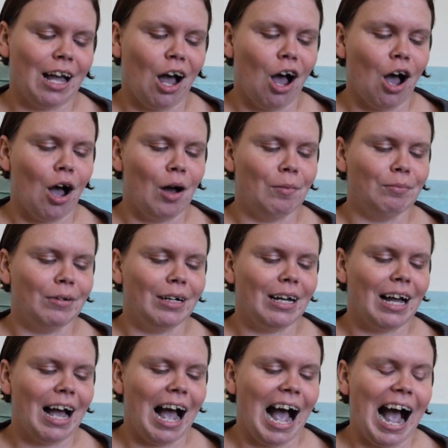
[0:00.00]

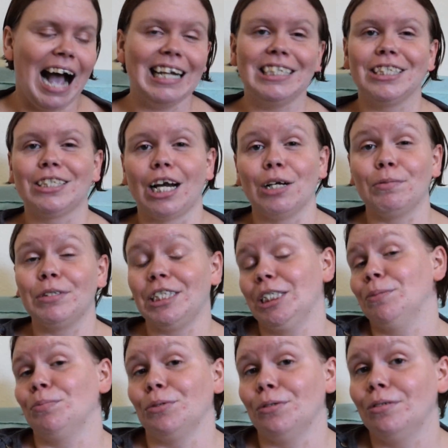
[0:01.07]
I just thought it was
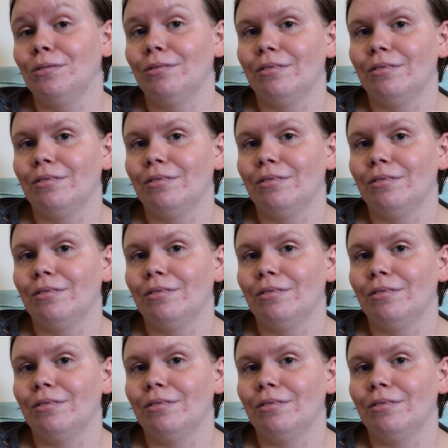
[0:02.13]
simple.